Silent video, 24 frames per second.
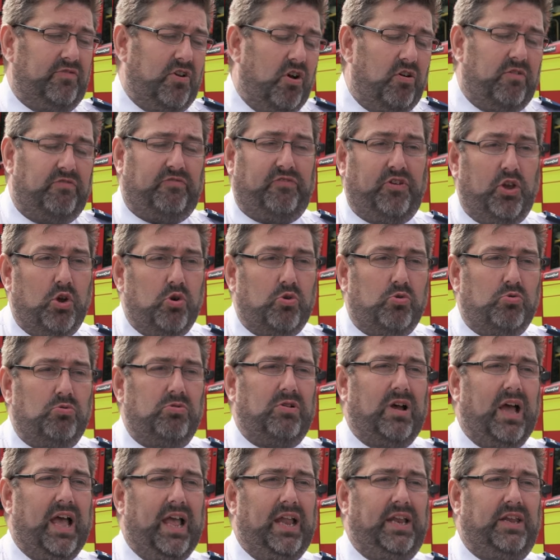got
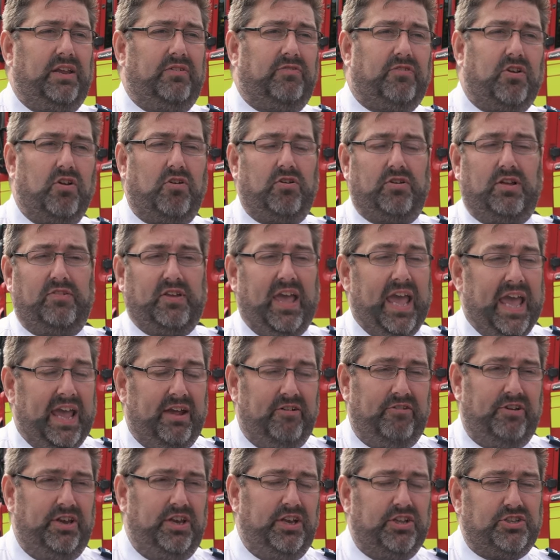fuel and you've got
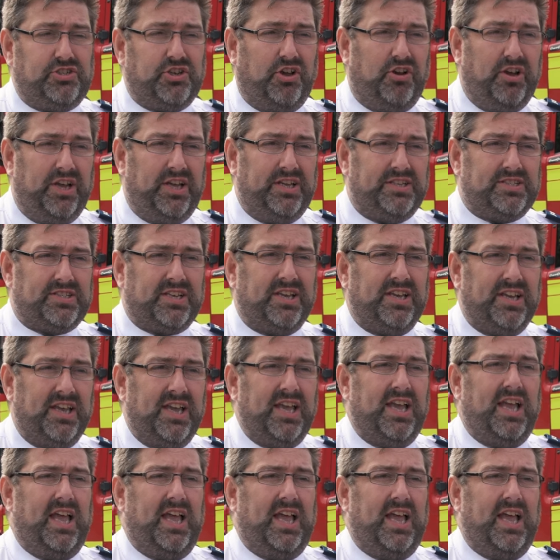air in your tyres